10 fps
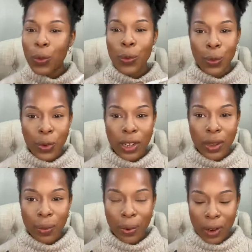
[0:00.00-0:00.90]
really
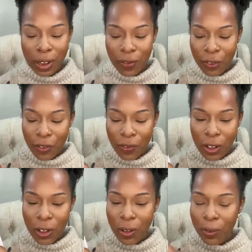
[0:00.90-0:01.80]
pretty for
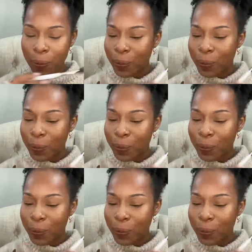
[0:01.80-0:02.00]
fall.